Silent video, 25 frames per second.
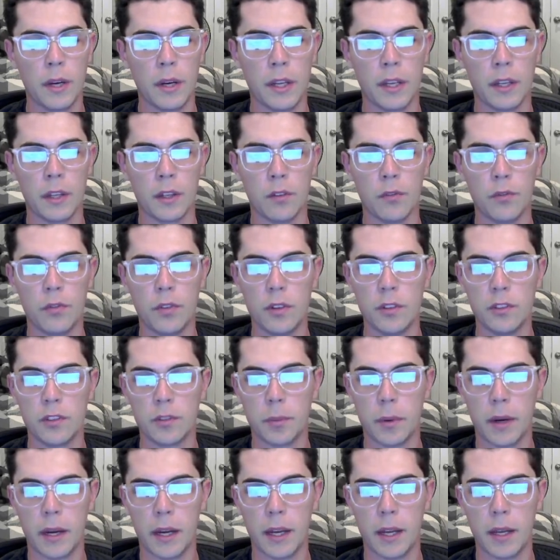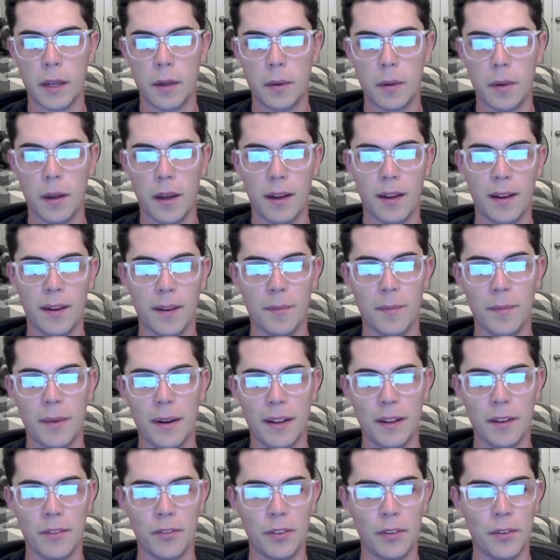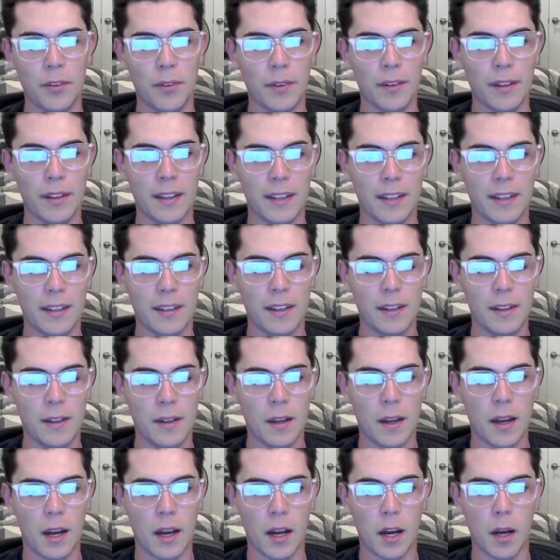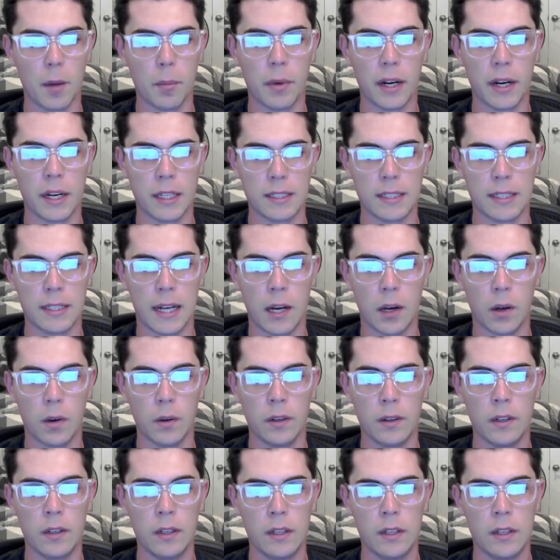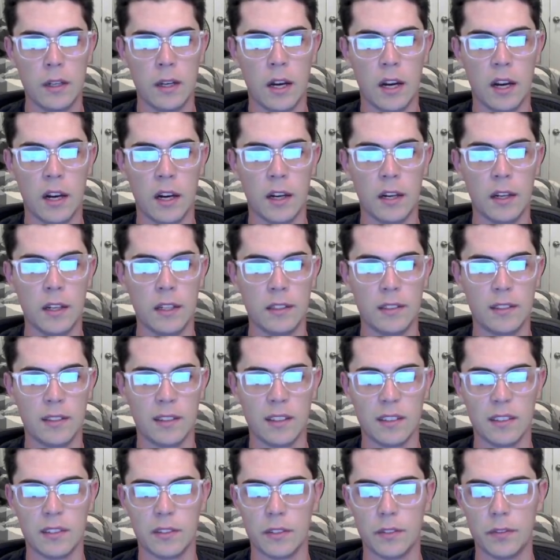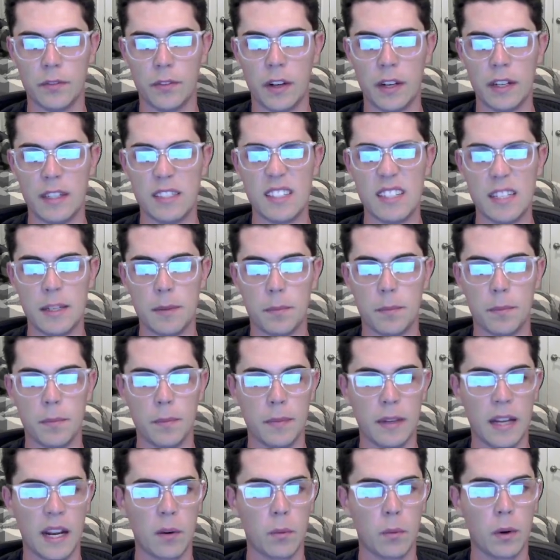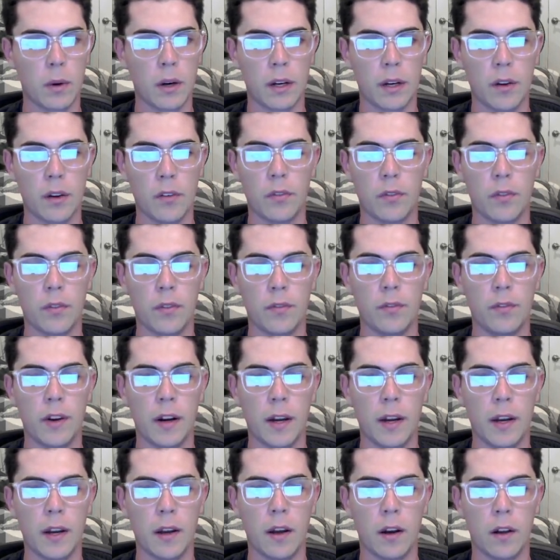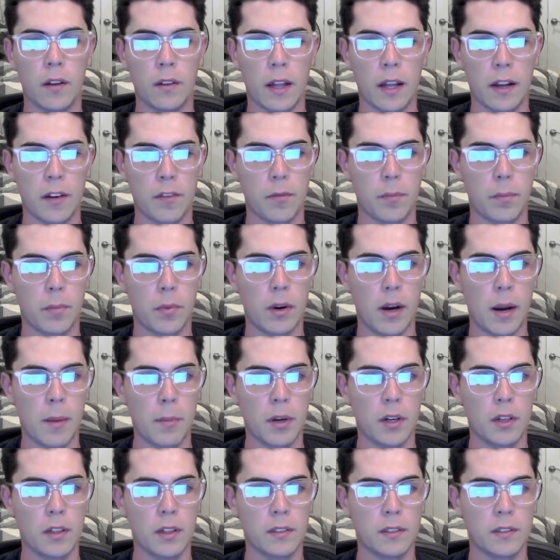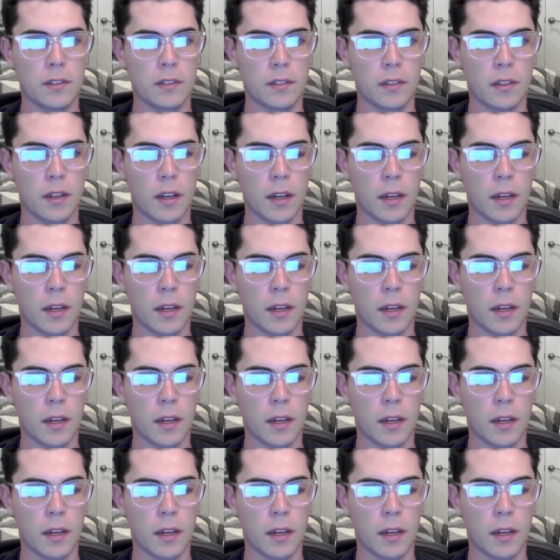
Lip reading: confused by it, but if you really break it down, it's this very deep network of a lot of parameters